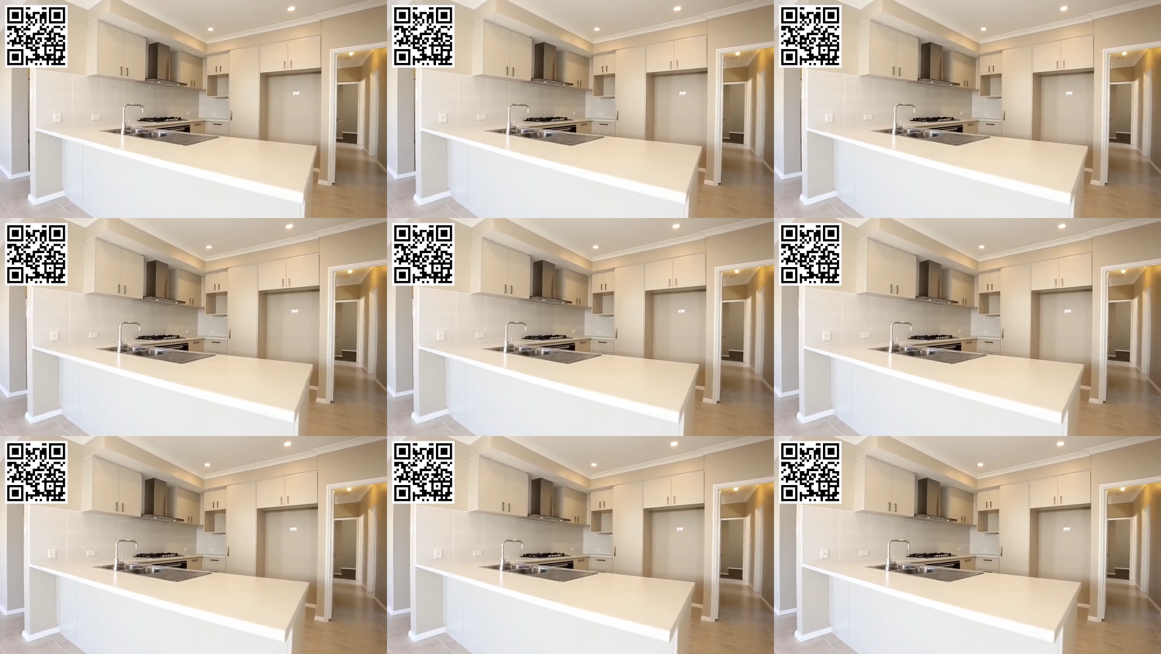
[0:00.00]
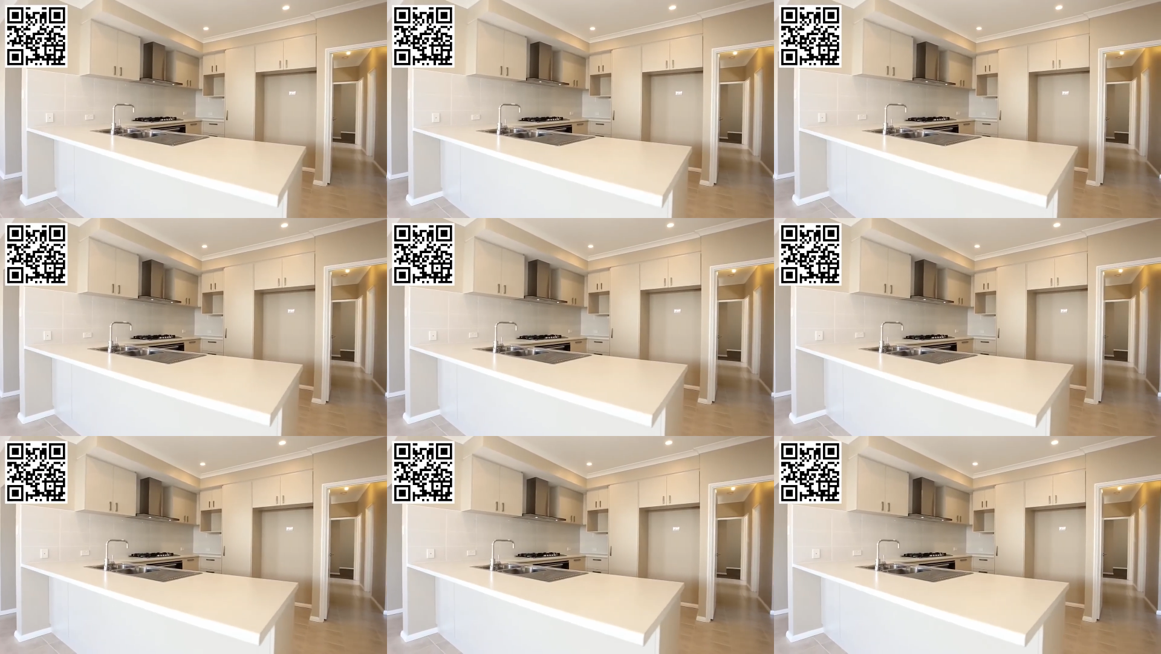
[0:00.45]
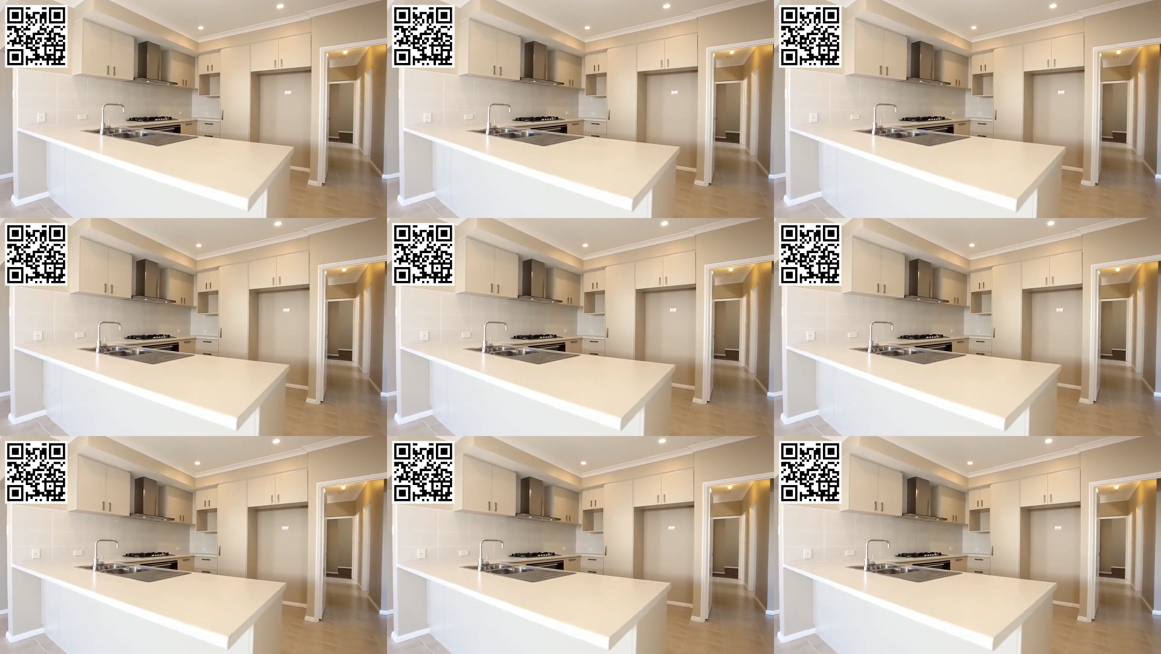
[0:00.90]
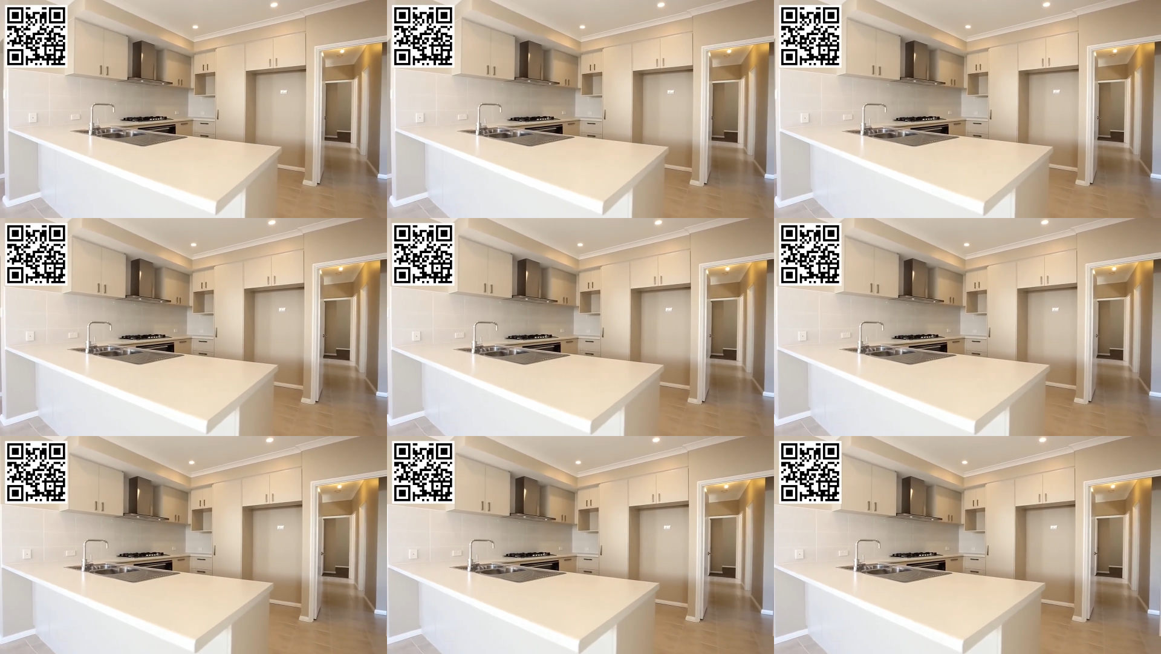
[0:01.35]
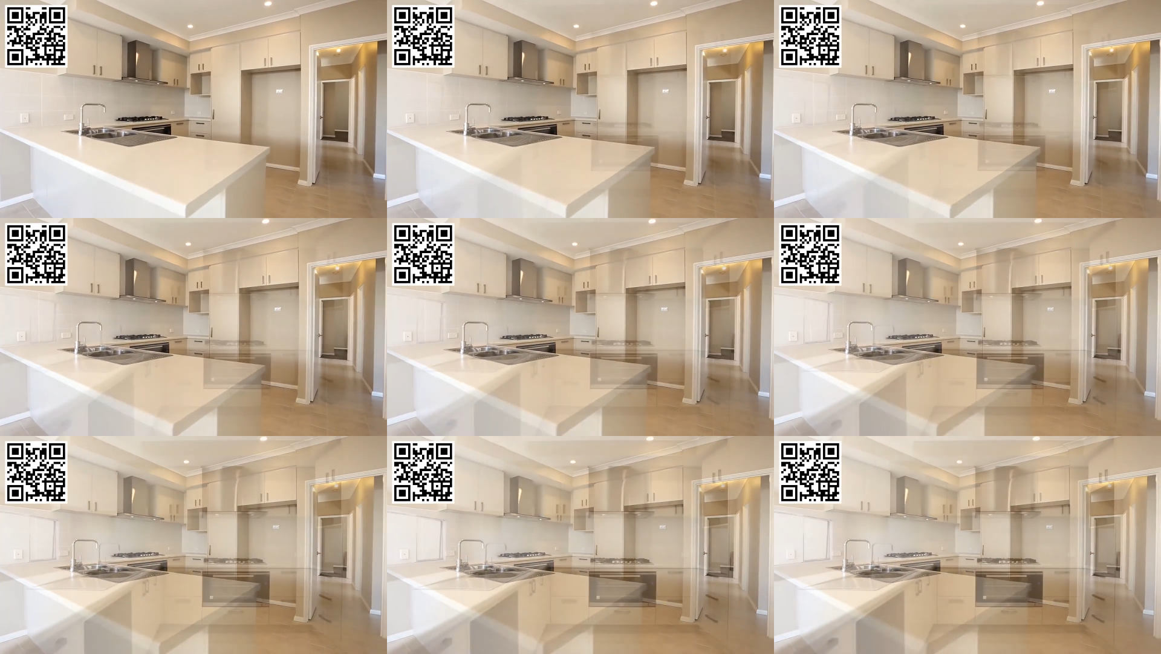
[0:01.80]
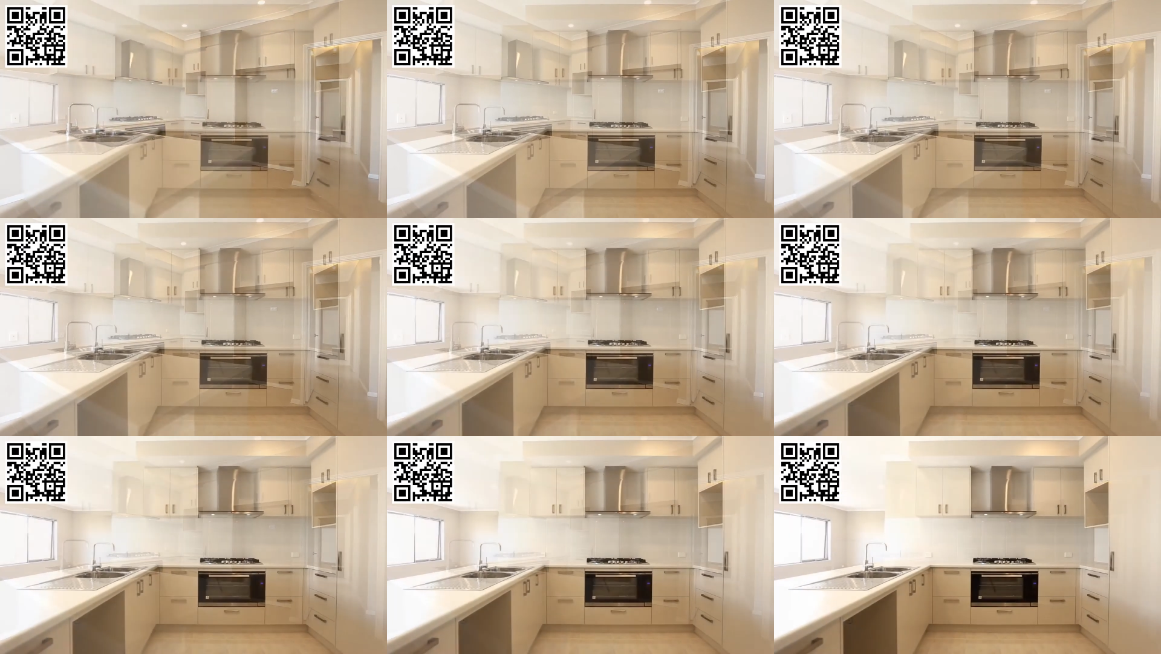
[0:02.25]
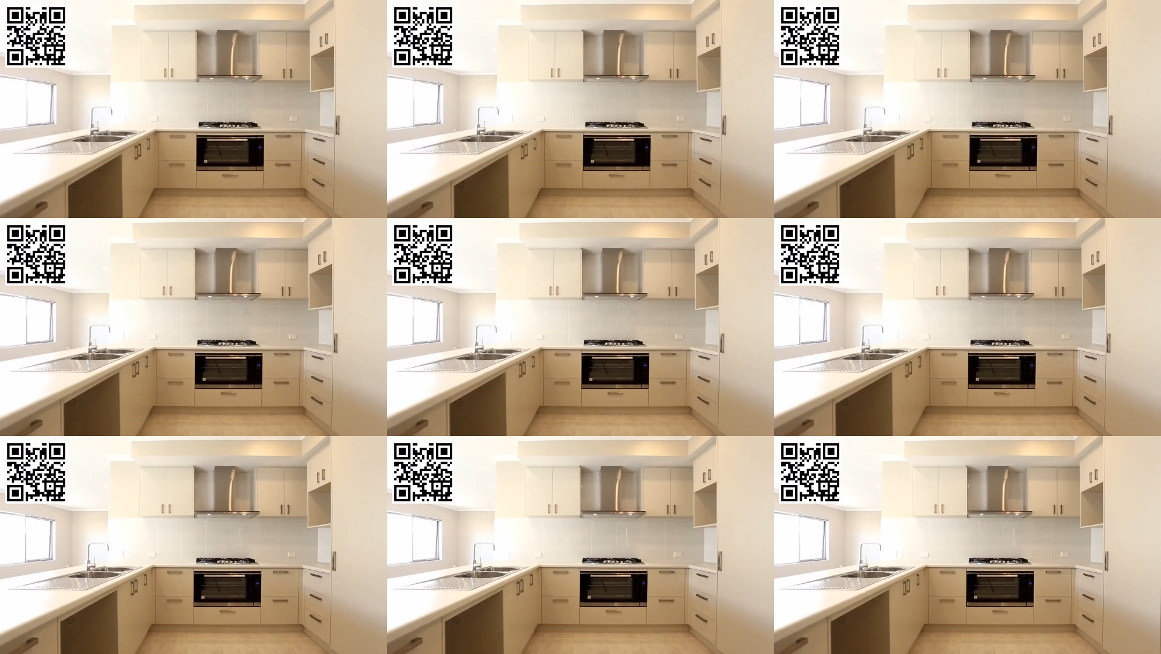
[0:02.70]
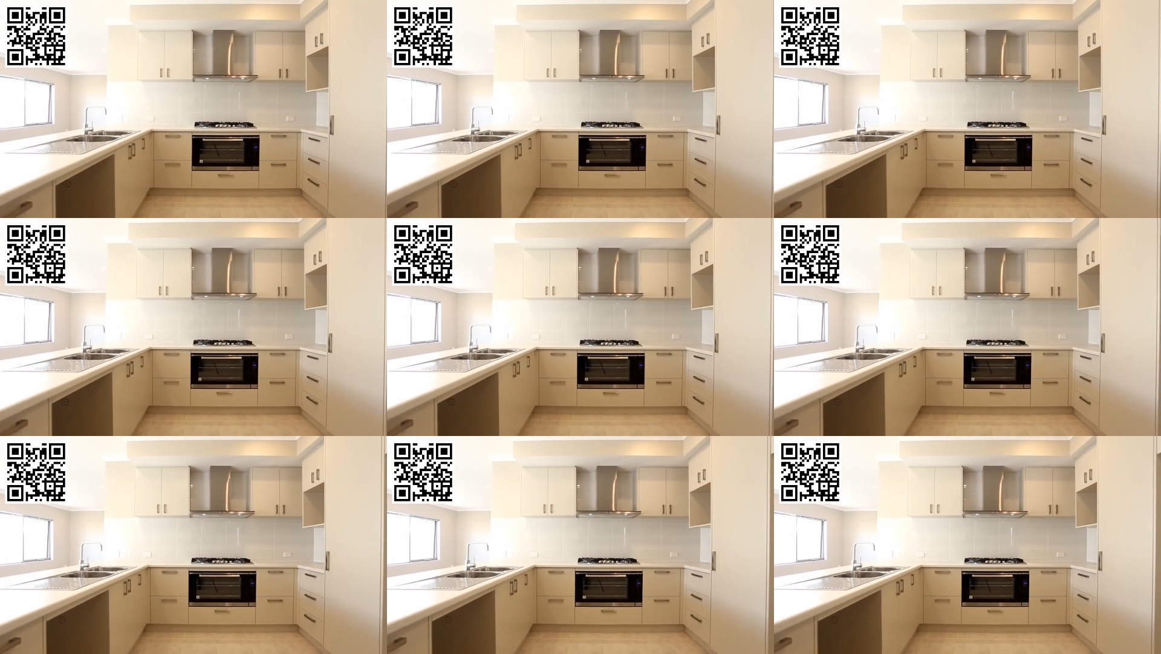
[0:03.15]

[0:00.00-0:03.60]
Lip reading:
(no speaker visible)